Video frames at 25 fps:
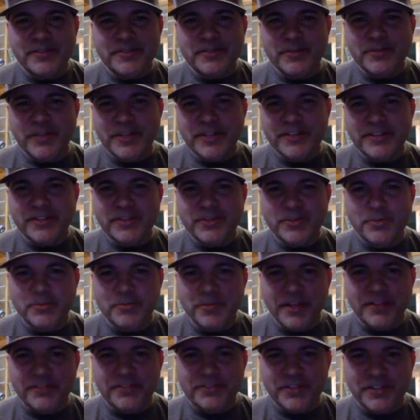We got the whole
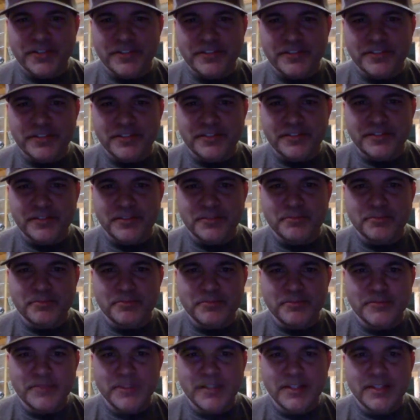metric system
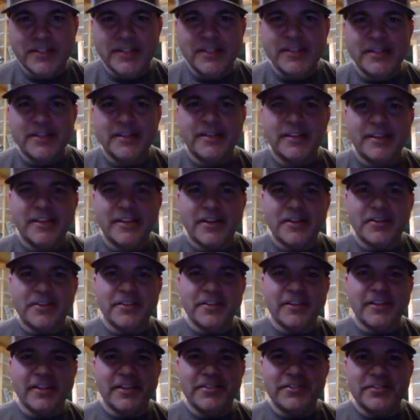
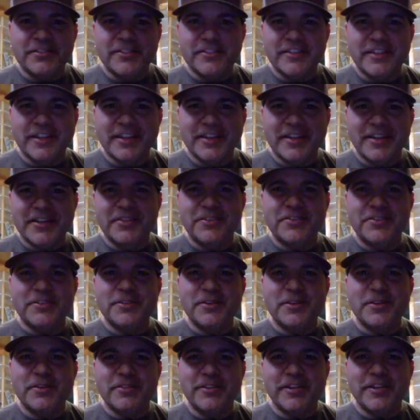calculations I got to
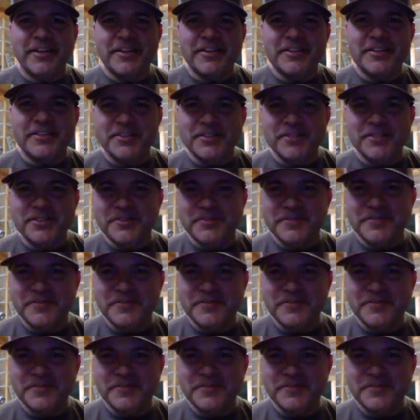do over here too.